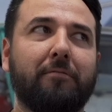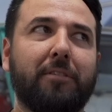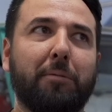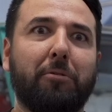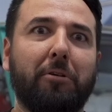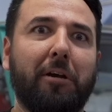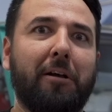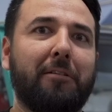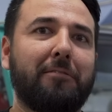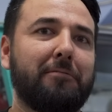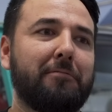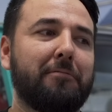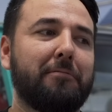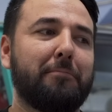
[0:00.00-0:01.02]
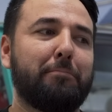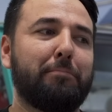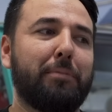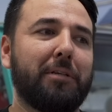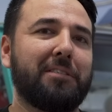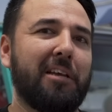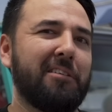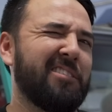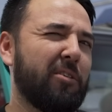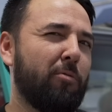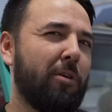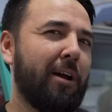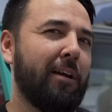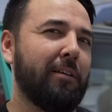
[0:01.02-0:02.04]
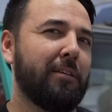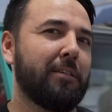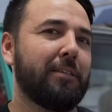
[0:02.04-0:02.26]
double L, but it sounds like a Y.